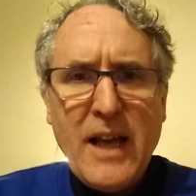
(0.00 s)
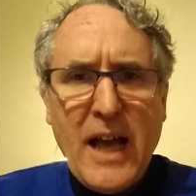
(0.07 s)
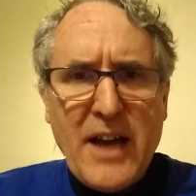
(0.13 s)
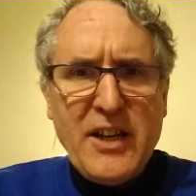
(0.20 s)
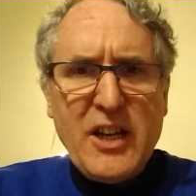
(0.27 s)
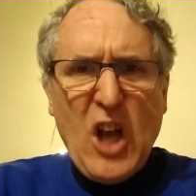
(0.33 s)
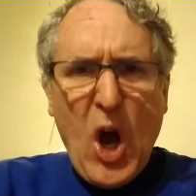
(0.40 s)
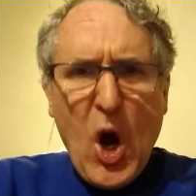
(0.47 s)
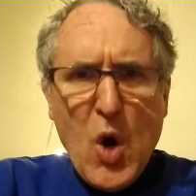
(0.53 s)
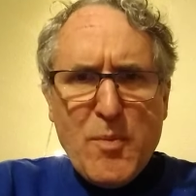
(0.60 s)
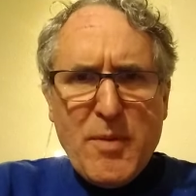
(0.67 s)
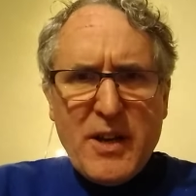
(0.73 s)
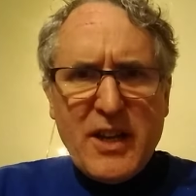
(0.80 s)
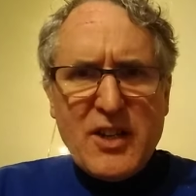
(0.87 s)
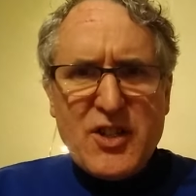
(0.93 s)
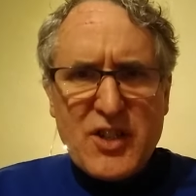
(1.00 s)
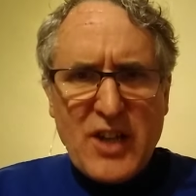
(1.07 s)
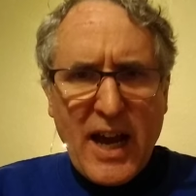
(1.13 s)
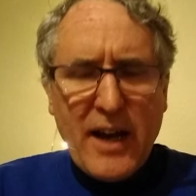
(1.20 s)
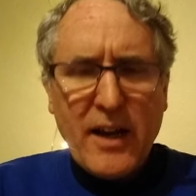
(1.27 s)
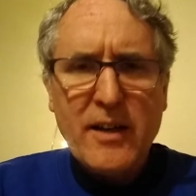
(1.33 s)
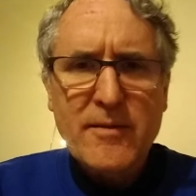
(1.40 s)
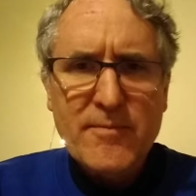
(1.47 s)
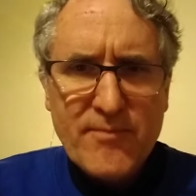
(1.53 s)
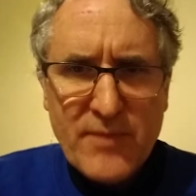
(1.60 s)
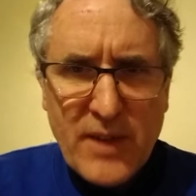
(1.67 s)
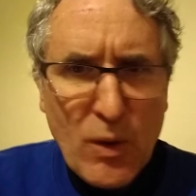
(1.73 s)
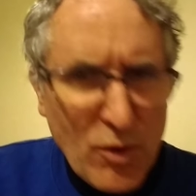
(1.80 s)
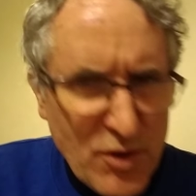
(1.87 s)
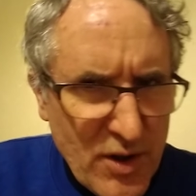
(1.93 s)
And he'd open his sack.
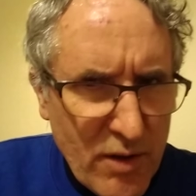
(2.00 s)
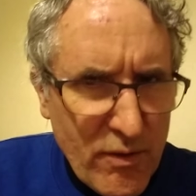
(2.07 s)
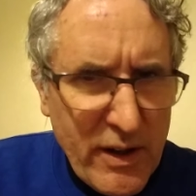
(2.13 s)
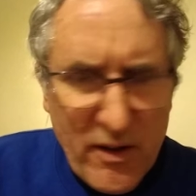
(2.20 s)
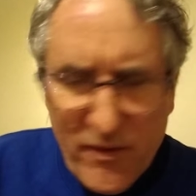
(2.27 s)
It wasn't the real